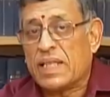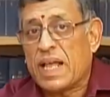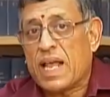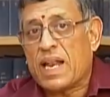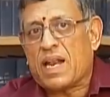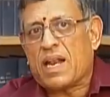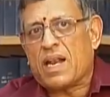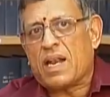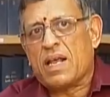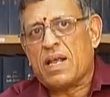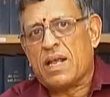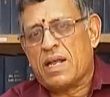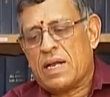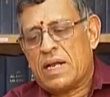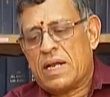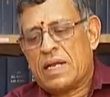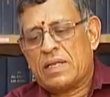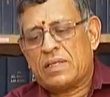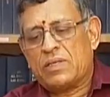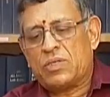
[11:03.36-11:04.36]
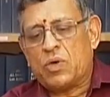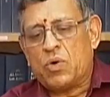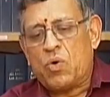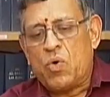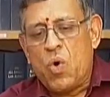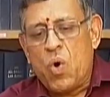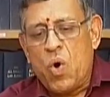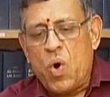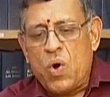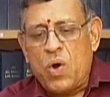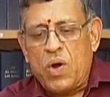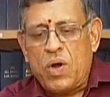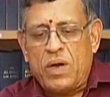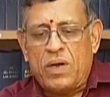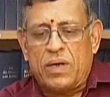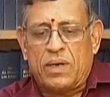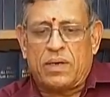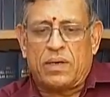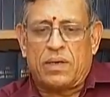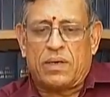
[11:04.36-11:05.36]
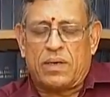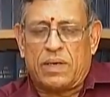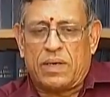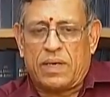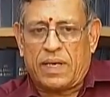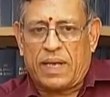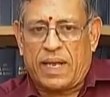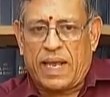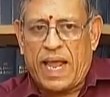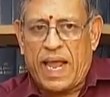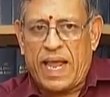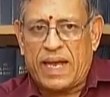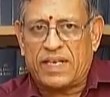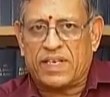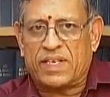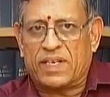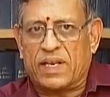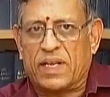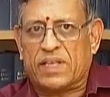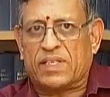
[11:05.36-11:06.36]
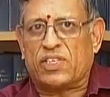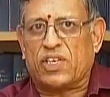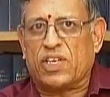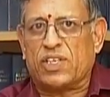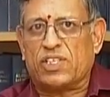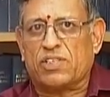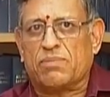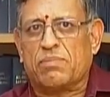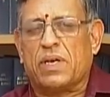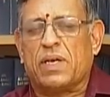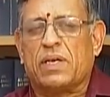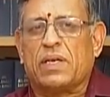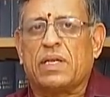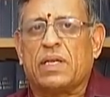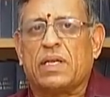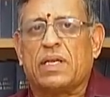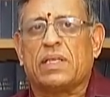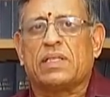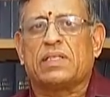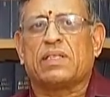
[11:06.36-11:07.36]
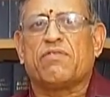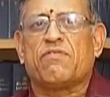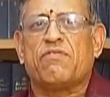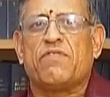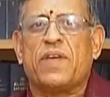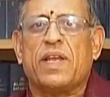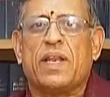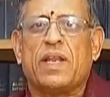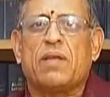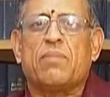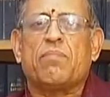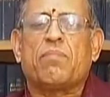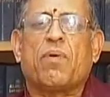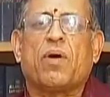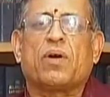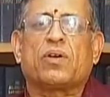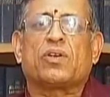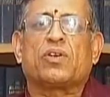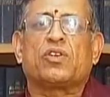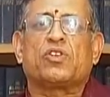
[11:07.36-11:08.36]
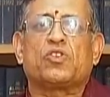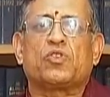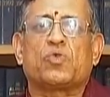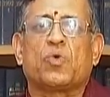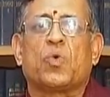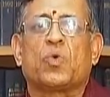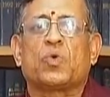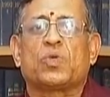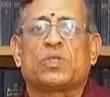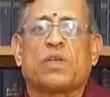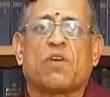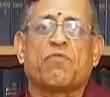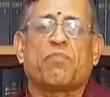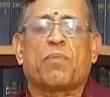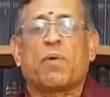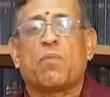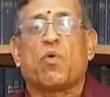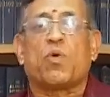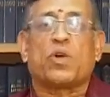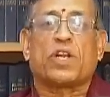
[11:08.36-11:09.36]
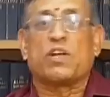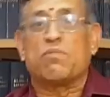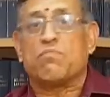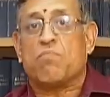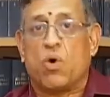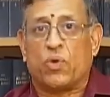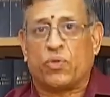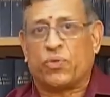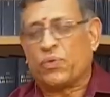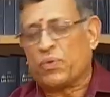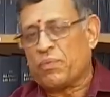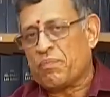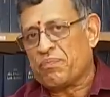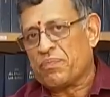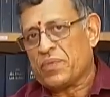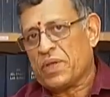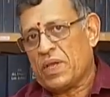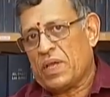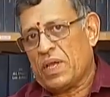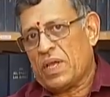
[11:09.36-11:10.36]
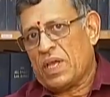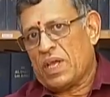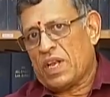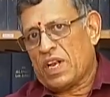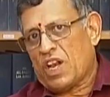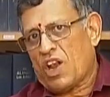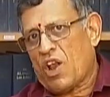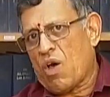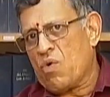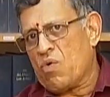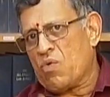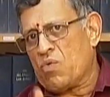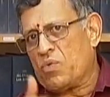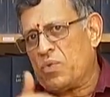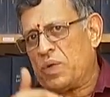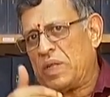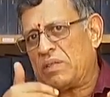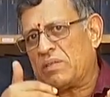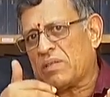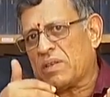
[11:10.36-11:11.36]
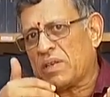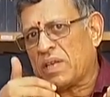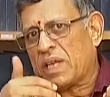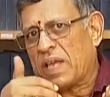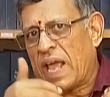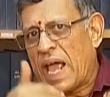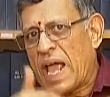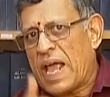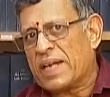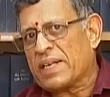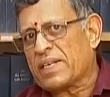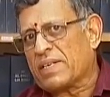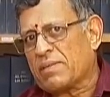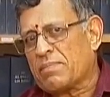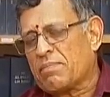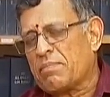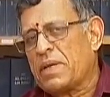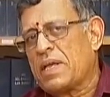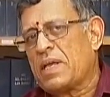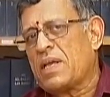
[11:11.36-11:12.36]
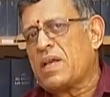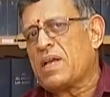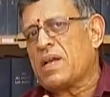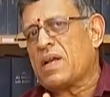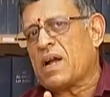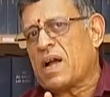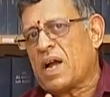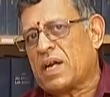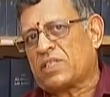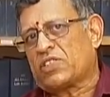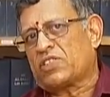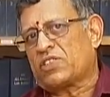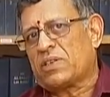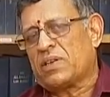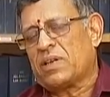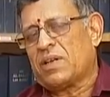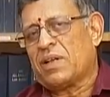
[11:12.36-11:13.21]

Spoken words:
Then the gold cash exchangeability is a very important source of promoting both. Now with the cash being cut,